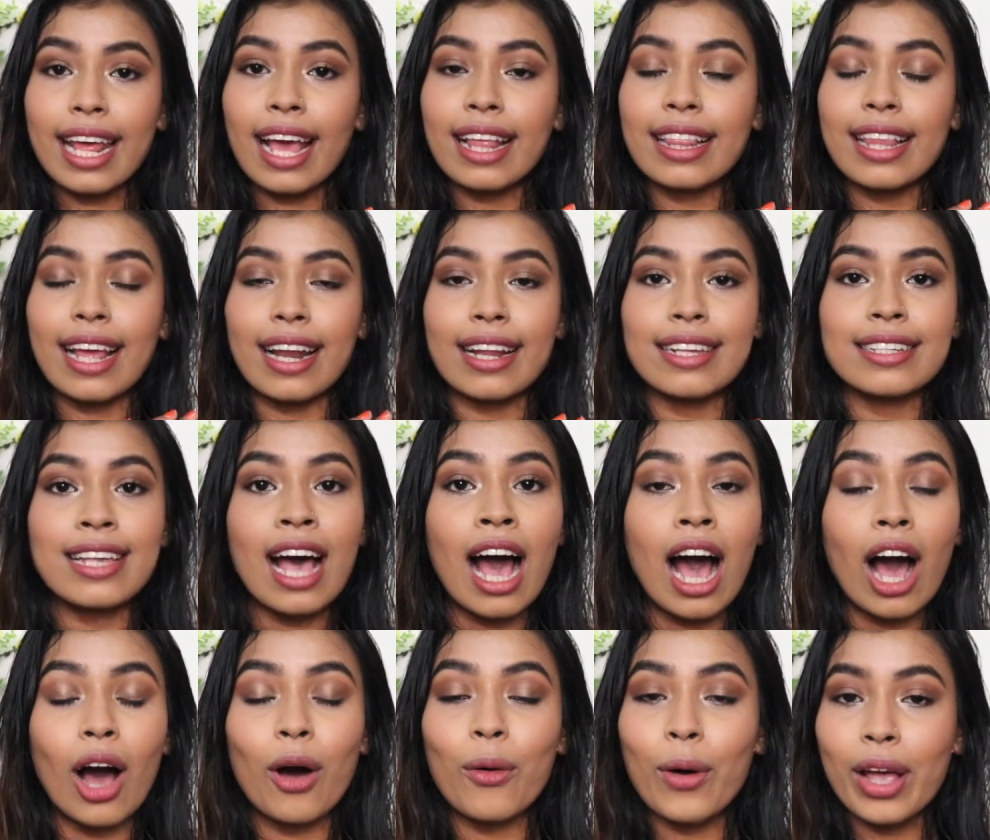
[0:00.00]
yeah, that is
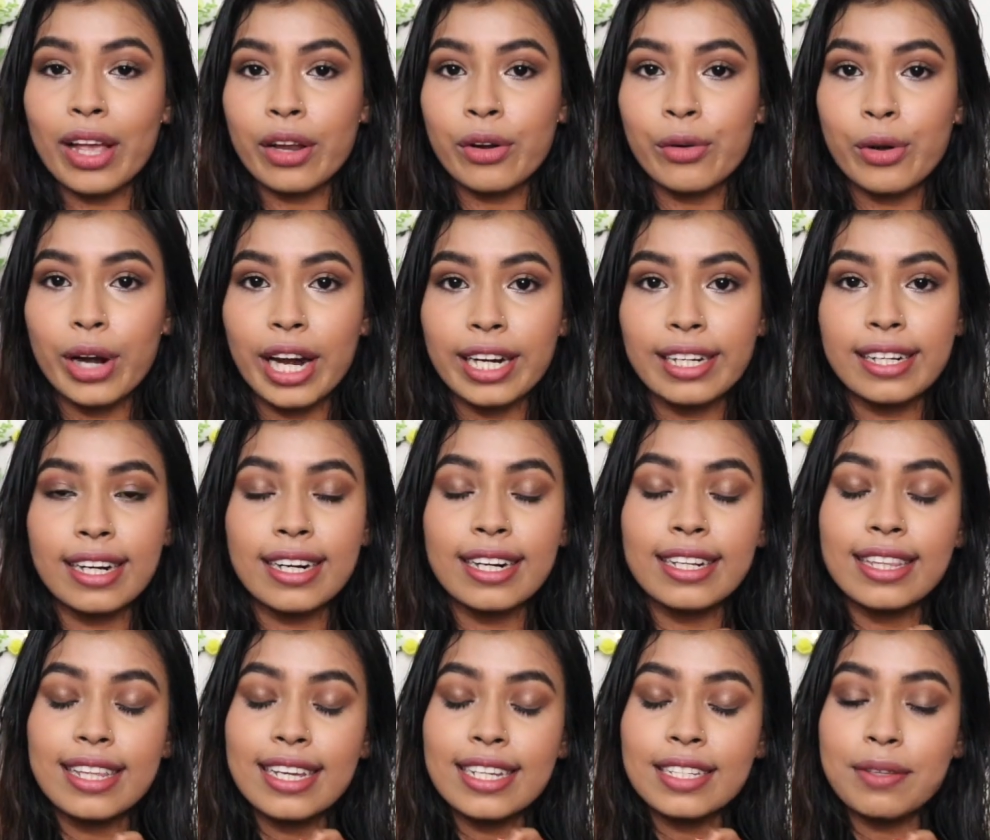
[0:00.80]
how I
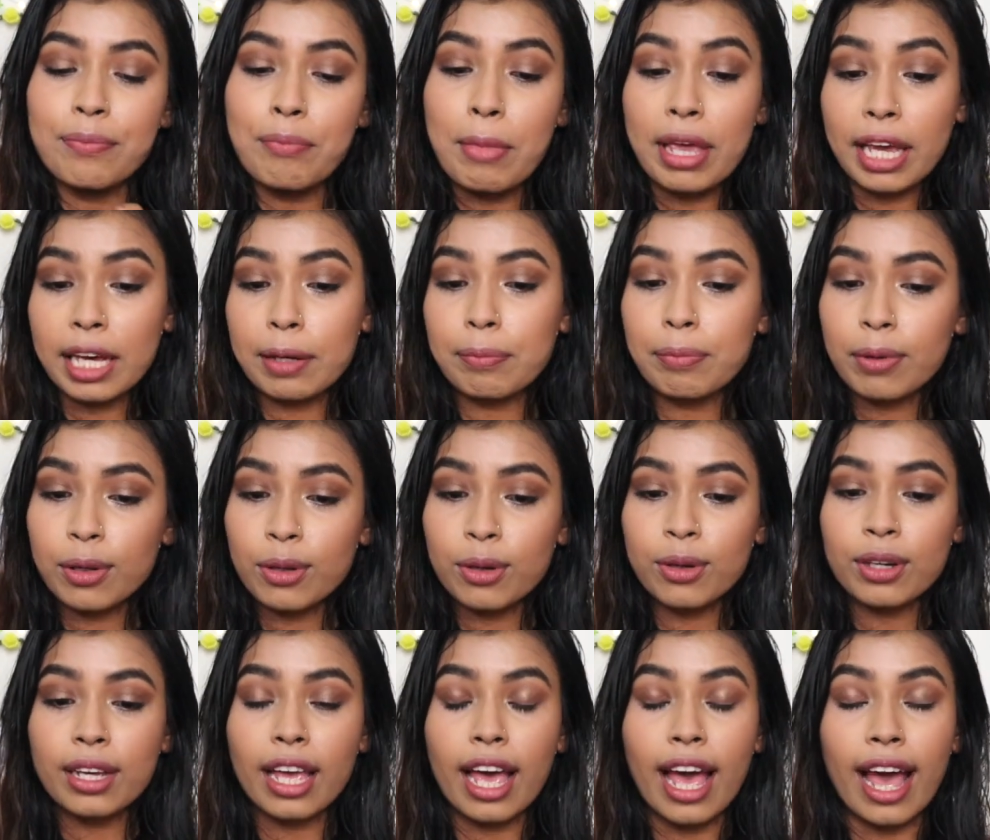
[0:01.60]
created this makeup
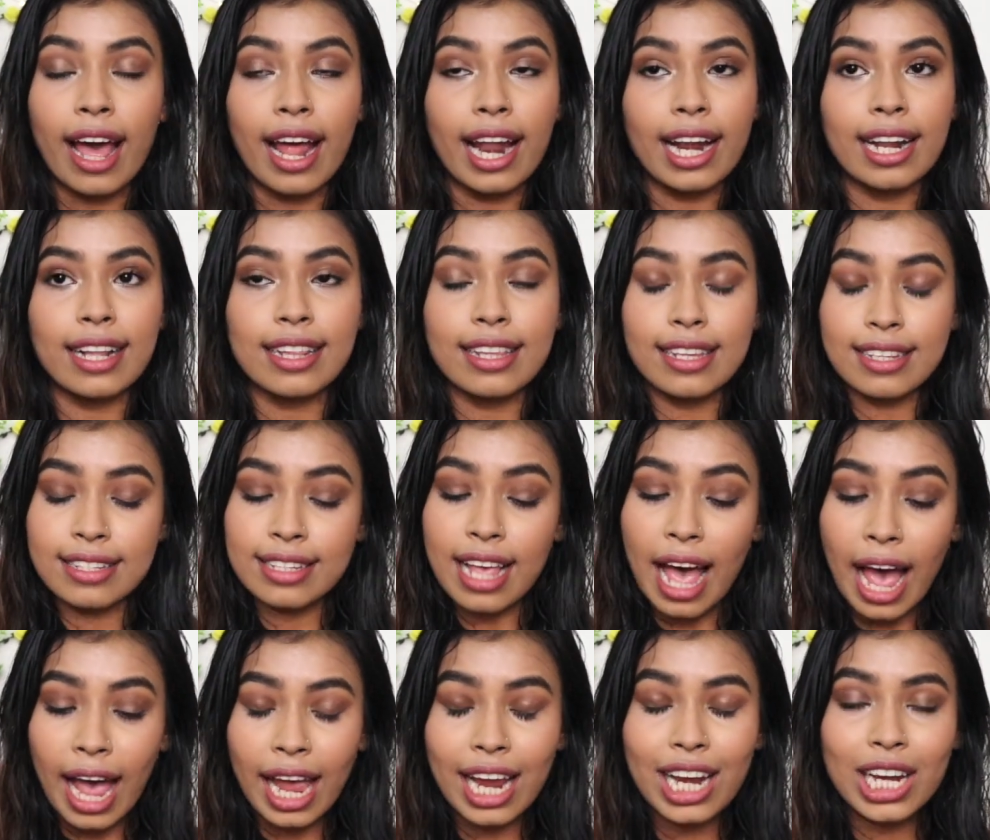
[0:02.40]
look and this
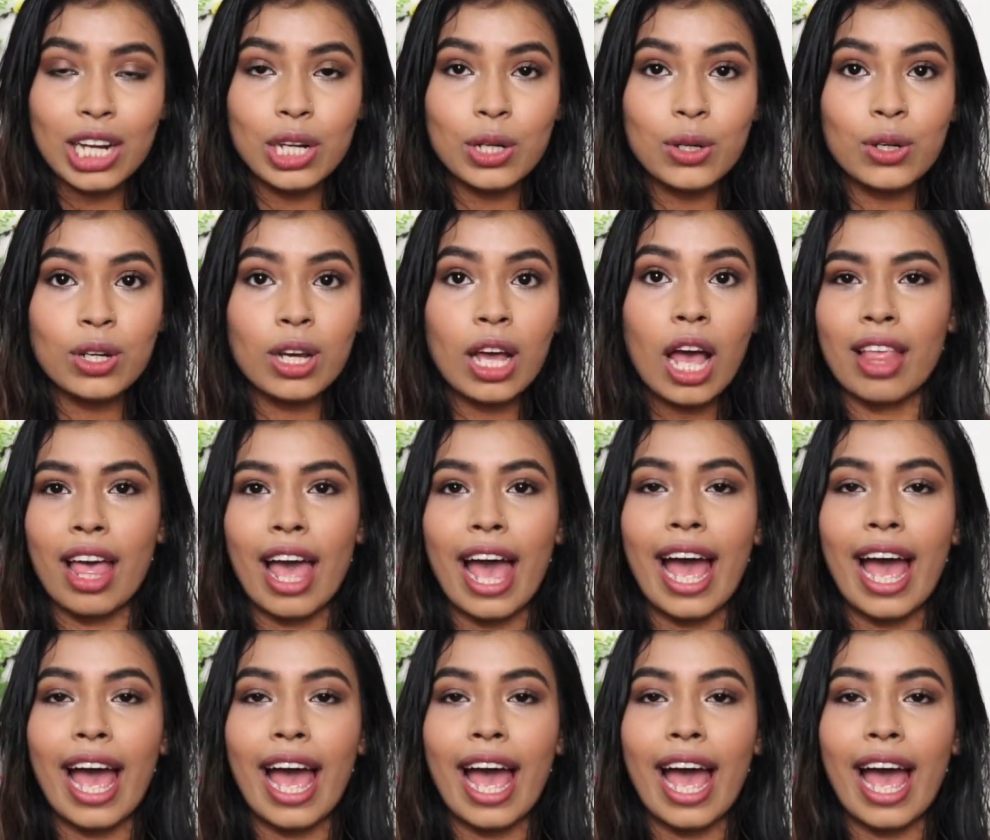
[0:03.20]
eye look.